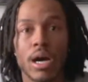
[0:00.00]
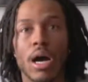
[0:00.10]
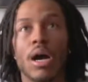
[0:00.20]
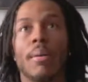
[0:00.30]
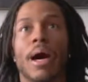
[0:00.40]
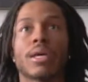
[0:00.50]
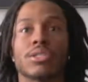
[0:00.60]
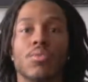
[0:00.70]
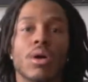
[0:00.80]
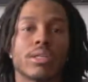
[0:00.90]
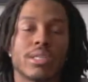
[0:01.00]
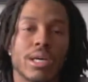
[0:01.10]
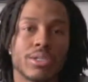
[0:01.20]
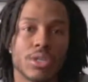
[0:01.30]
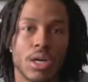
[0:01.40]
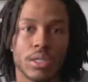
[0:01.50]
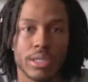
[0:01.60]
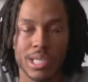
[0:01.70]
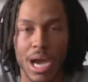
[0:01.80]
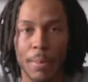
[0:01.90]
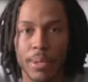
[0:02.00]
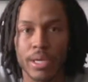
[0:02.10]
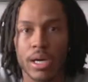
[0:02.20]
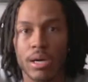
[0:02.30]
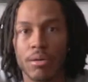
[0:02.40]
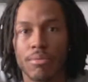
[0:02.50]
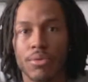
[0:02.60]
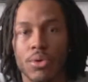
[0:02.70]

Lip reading: I actually want to touch on the topic of